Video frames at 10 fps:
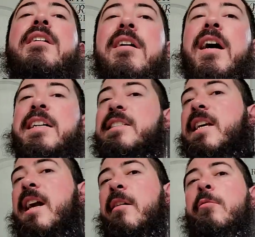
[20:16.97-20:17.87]
I said
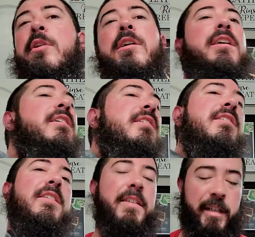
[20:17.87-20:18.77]
I would.
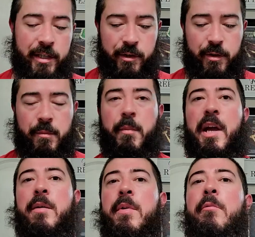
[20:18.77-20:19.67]
You know, I'm a man
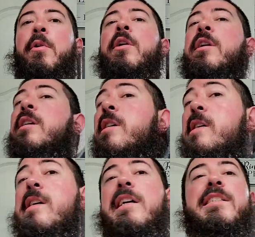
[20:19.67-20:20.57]
of my word.
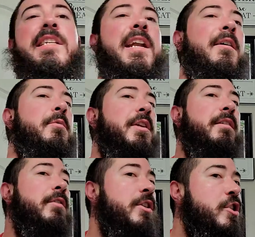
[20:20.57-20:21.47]
I said I would give
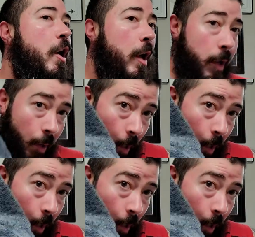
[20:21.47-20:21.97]
it a shot.